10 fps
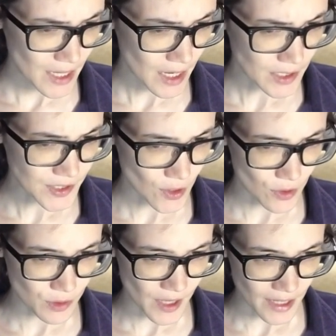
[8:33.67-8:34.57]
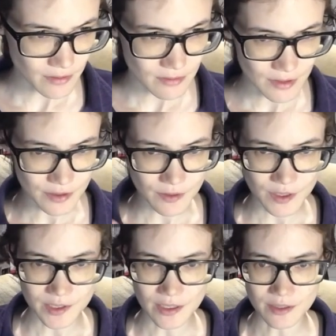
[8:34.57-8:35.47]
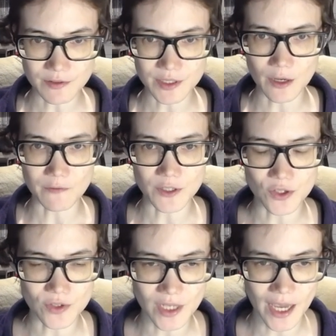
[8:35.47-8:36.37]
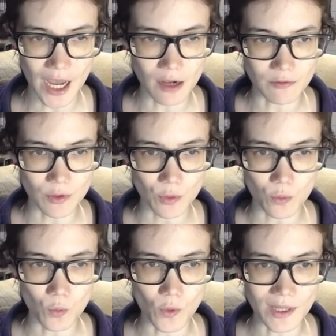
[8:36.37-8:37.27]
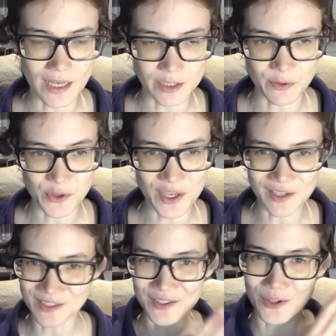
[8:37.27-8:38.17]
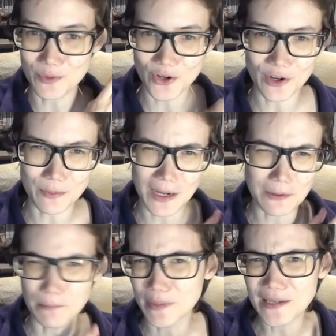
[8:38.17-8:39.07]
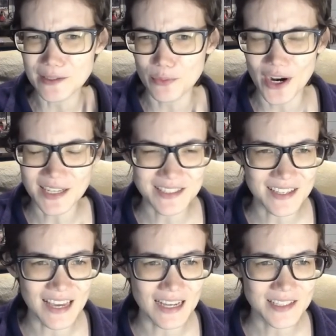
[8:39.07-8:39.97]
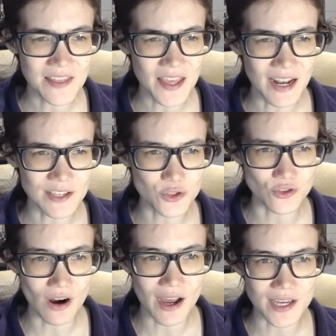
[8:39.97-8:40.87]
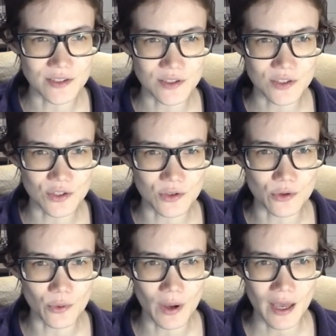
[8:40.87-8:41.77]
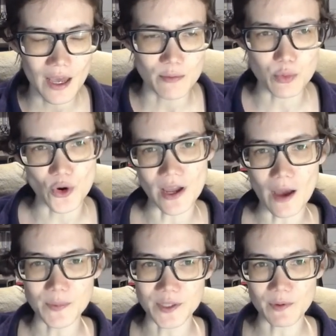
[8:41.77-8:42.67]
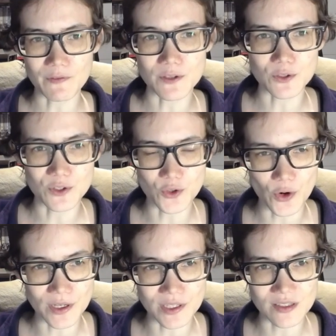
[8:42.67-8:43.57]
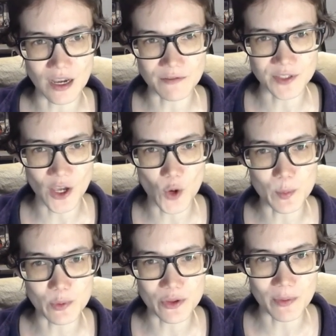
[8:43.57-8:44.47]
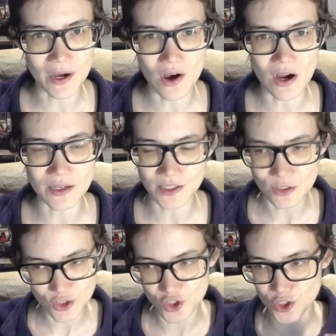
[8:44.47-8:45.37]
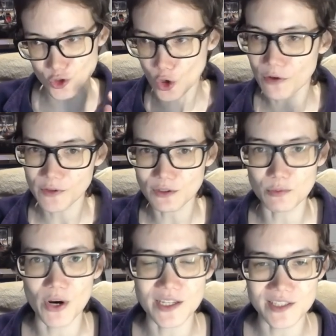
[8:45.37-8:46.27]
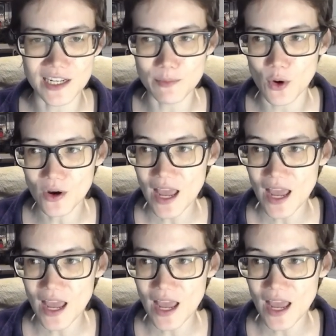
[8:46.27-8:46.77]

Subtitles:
so that the sense of self issues I have were less of a thing, because I was so preoccupied on being depressed, I guess. And then I tried to bring up some of the destroyer stuff to help me with my art and to just not feel depressed anymore.